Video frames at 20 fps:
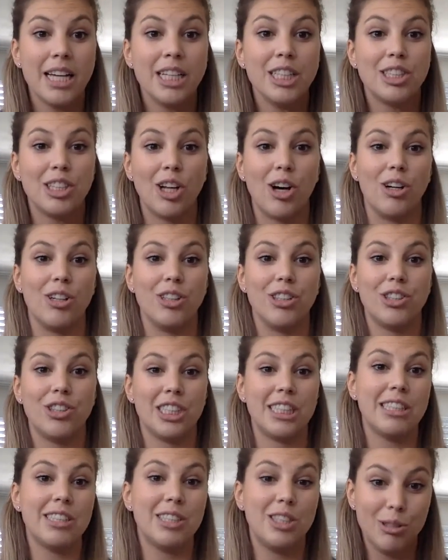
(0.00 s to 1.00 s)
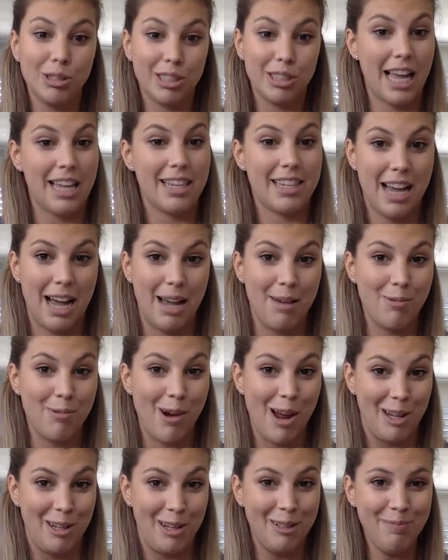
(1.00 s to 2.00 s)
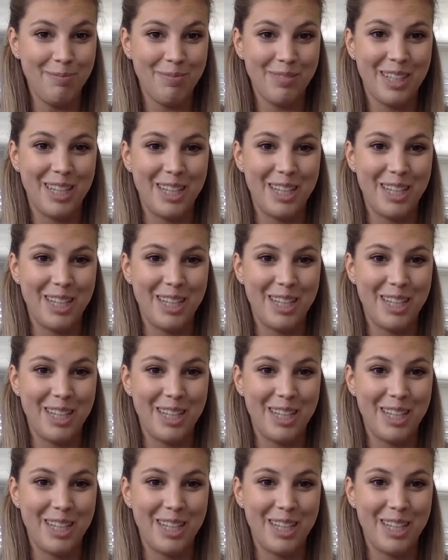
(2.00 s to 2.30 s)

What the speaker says: So just use that time well,